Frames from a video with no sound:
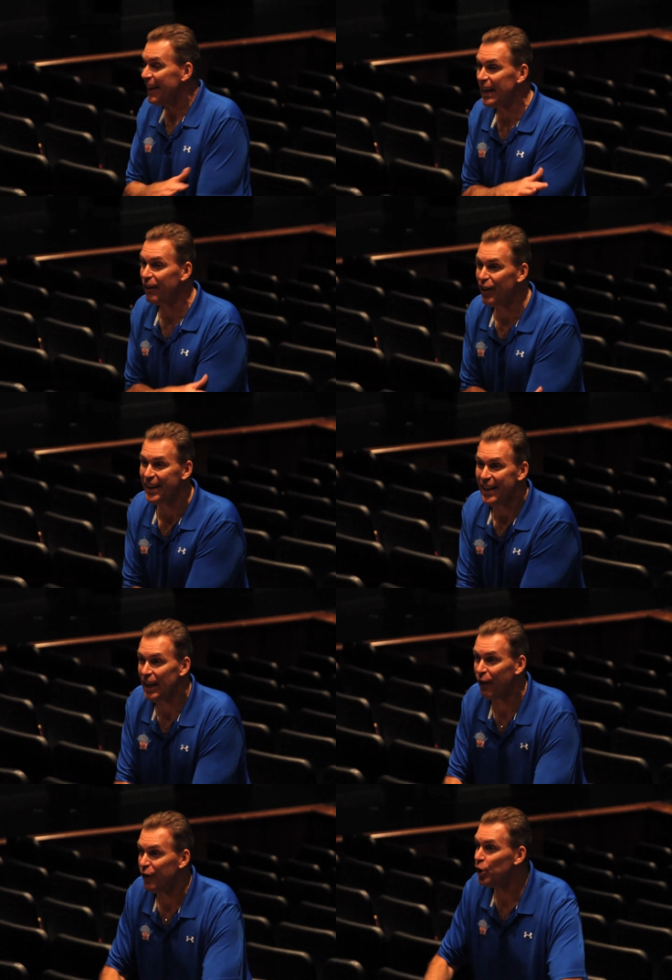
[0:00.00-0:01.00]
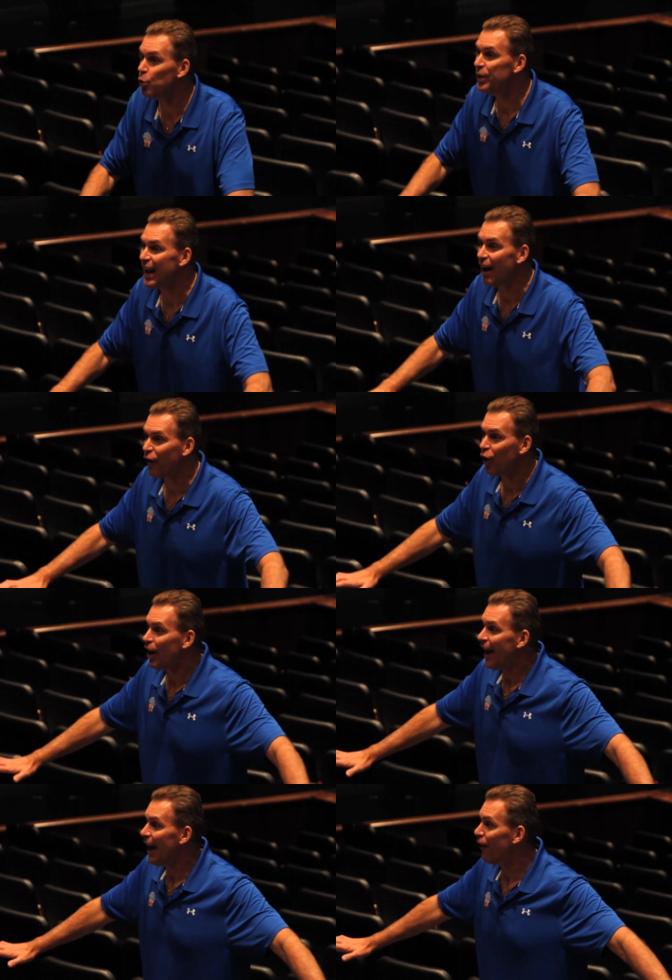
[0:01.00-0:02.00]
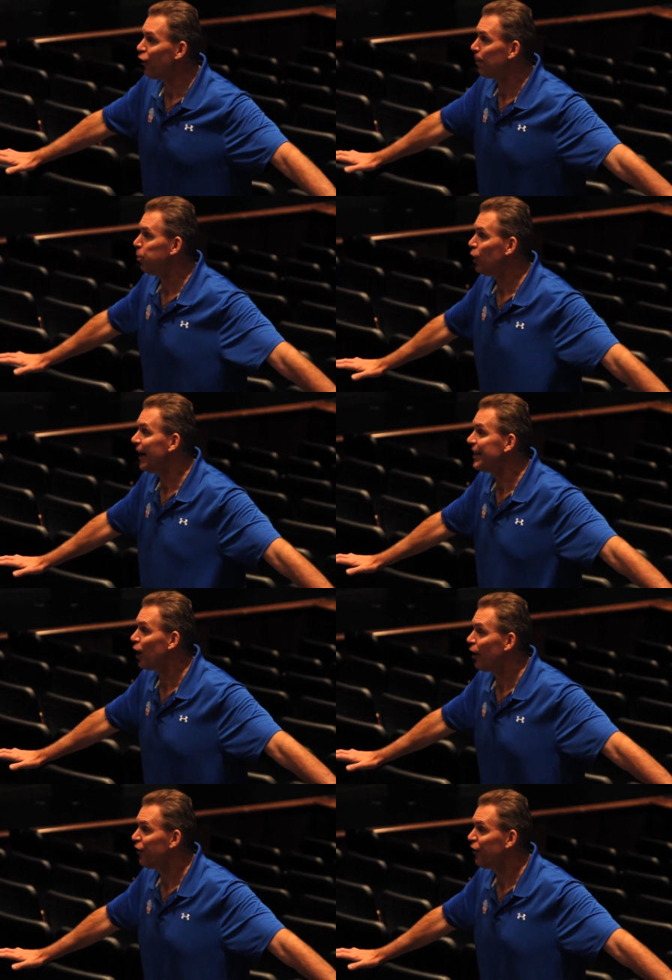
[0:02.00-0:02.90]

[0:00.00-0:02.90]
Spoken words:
Even if you never ever play there,